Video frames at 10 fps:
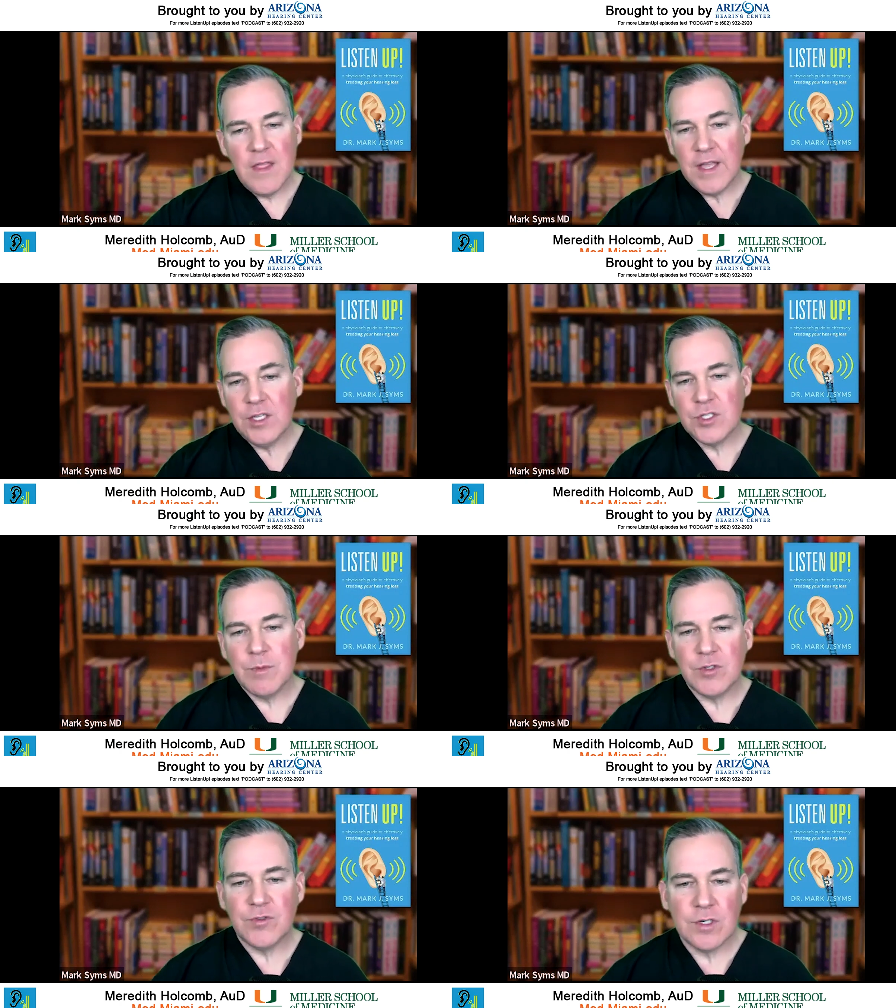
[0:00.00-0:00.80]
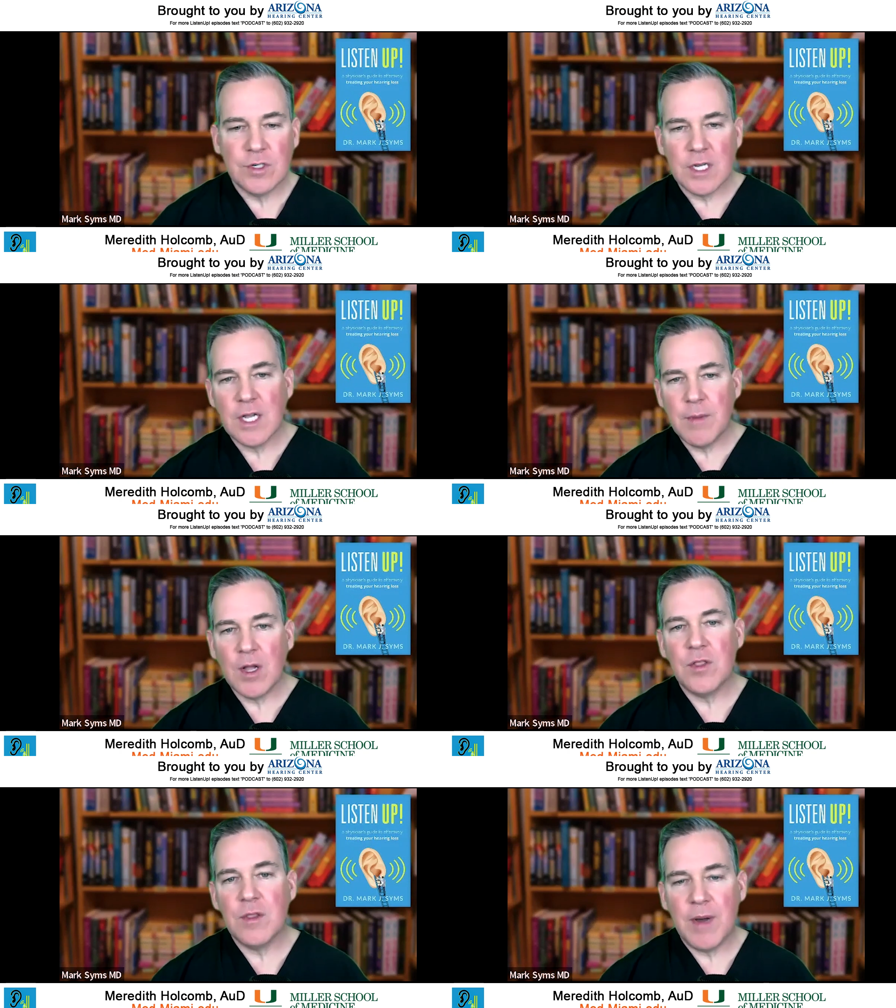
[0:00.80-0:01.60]
Thank you so much for uh,
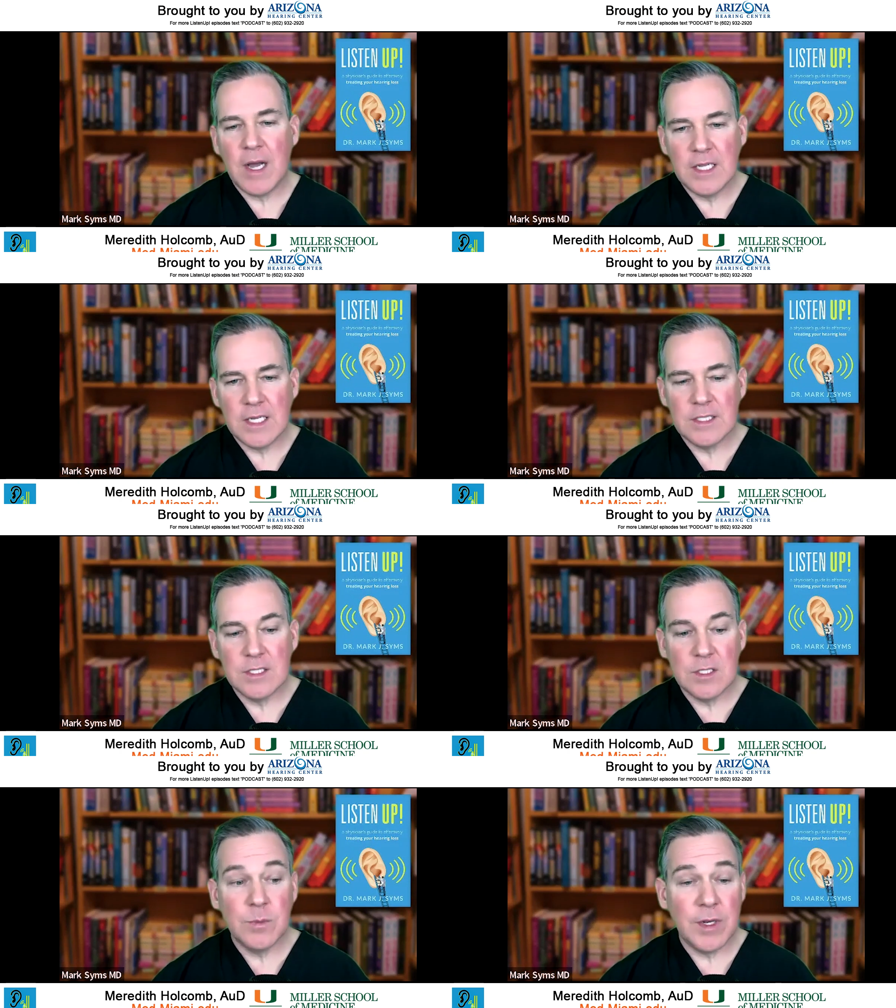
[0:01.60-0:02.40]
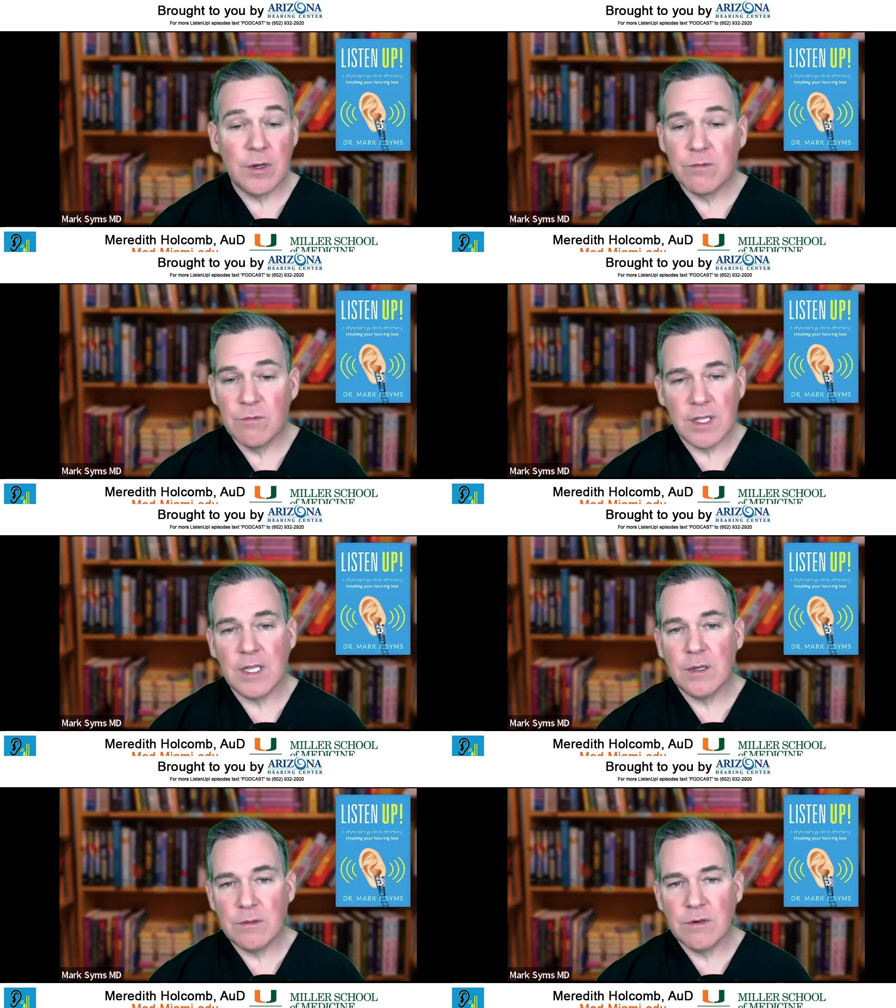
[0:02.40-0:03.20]
coming on the podcast. This has been
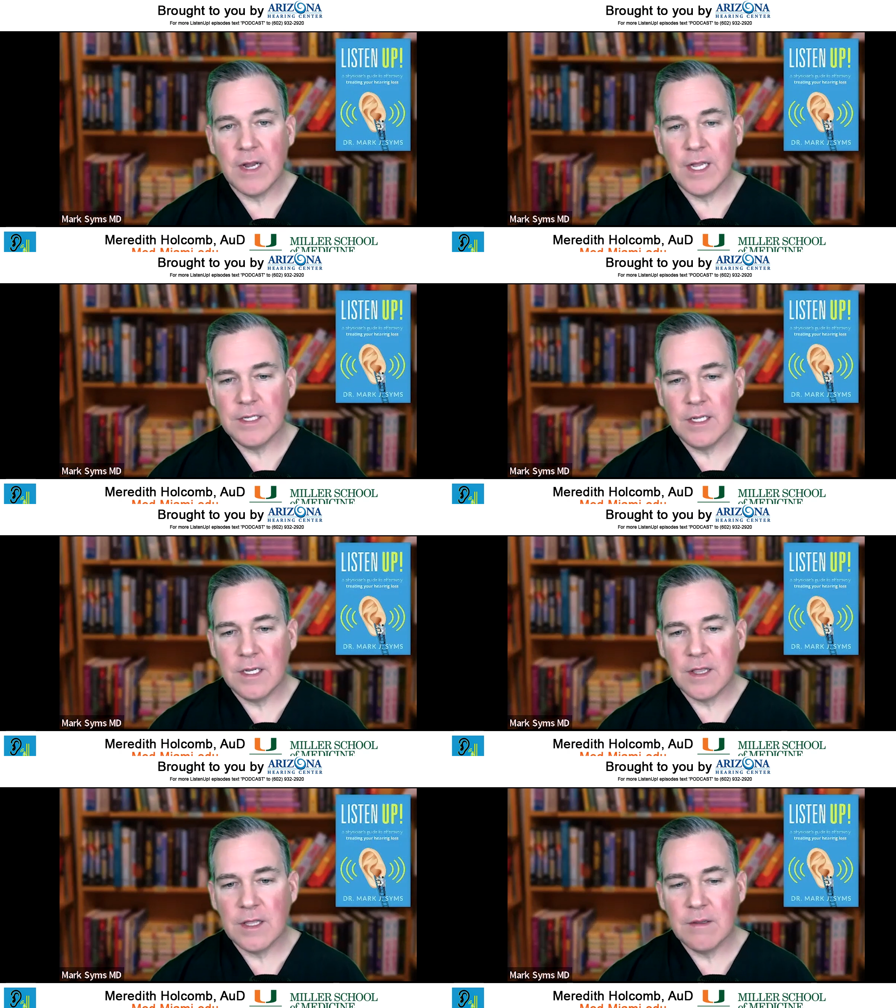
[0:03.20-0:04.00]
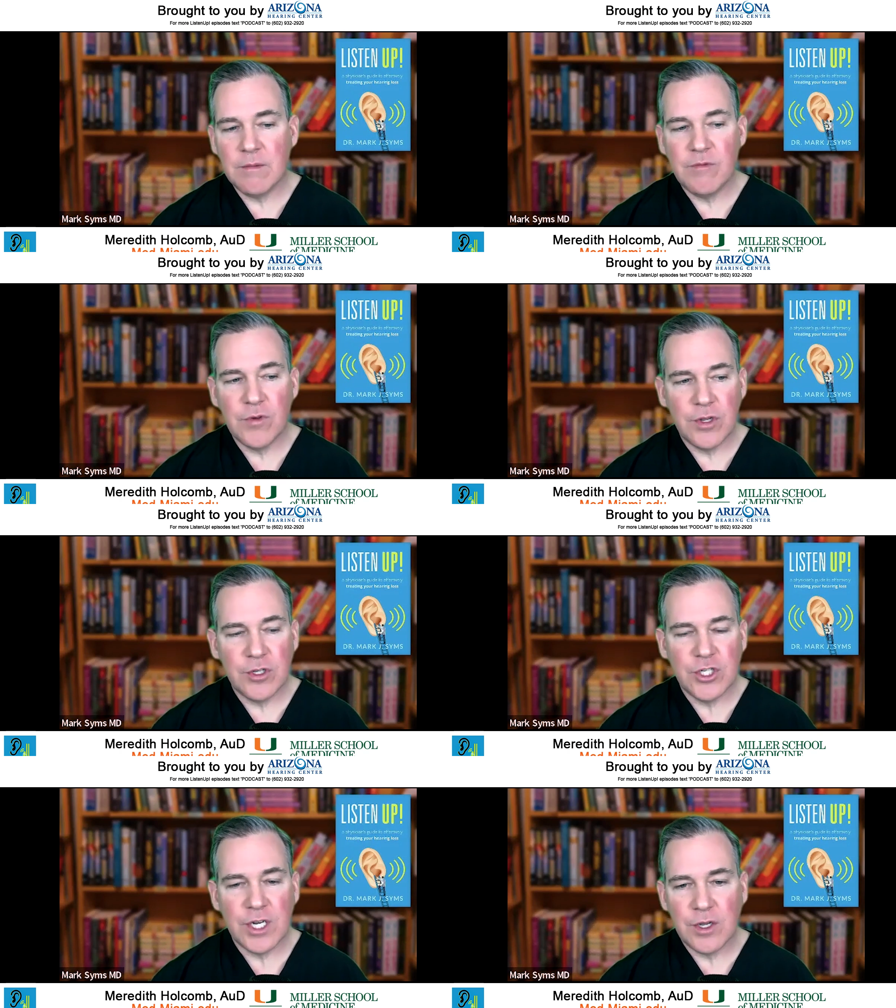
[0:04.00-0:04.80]
really a great uh, for you to
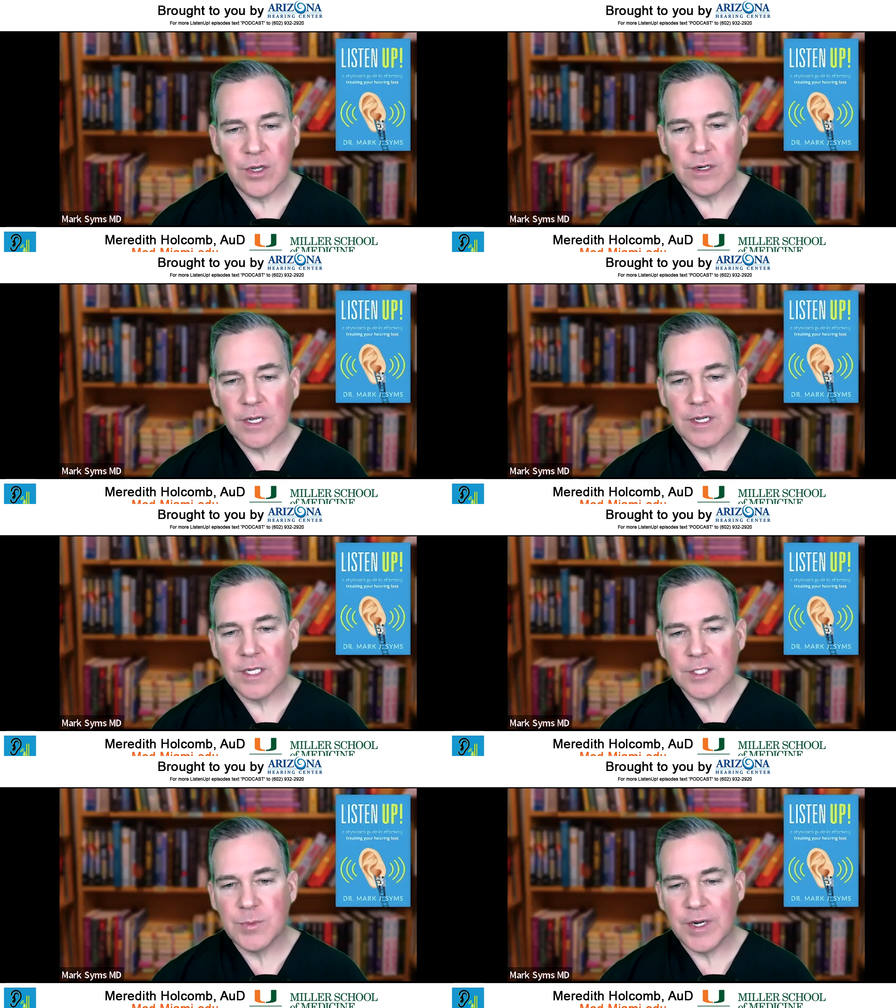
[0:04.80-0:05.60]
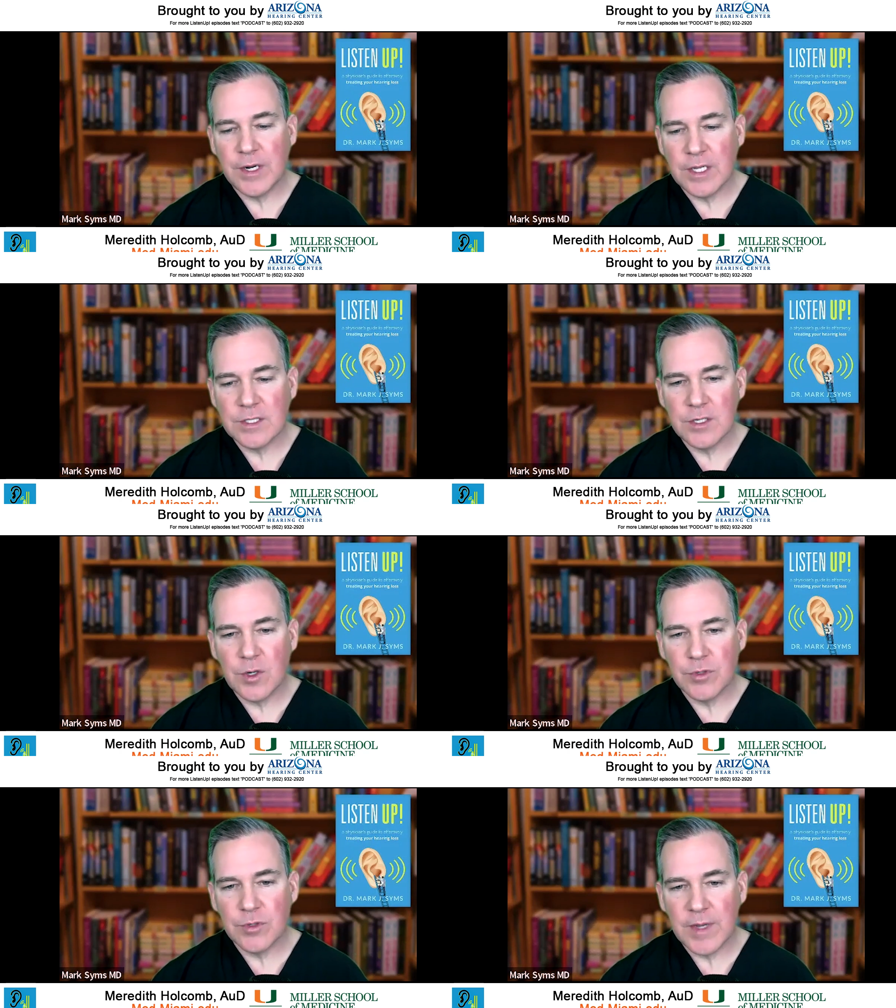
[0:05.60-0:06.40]
share your uh, experience and
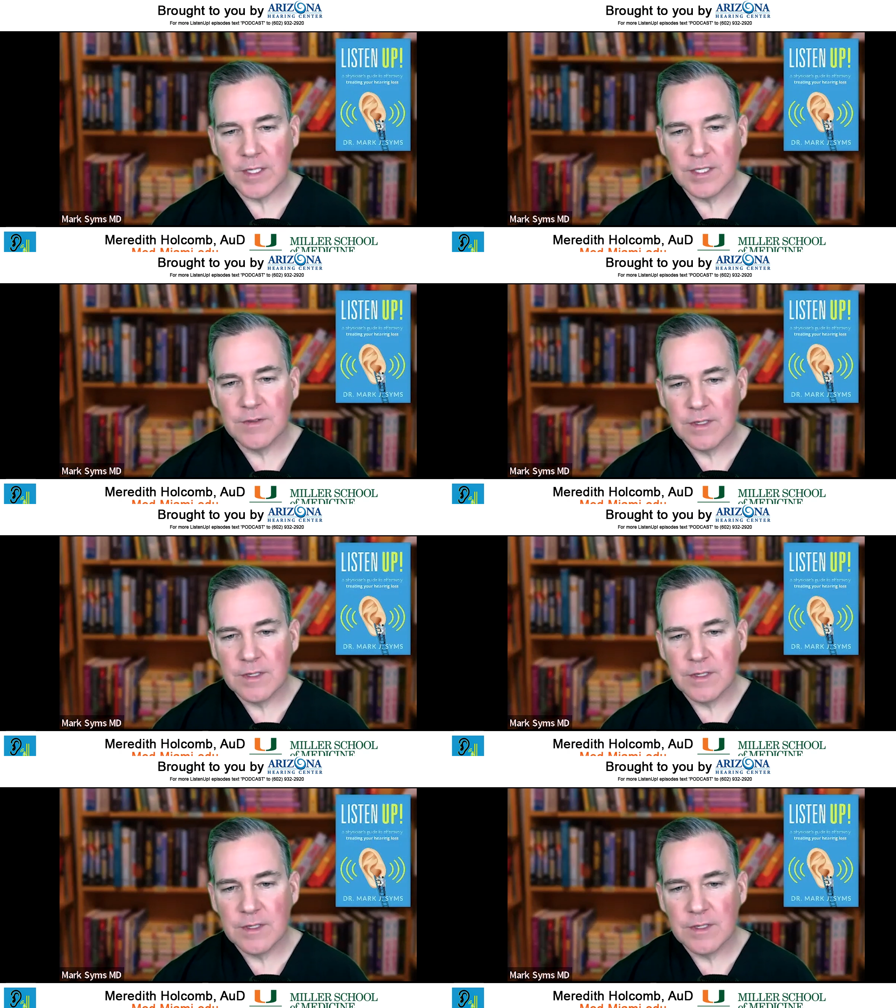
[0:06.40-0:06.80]
your perspective.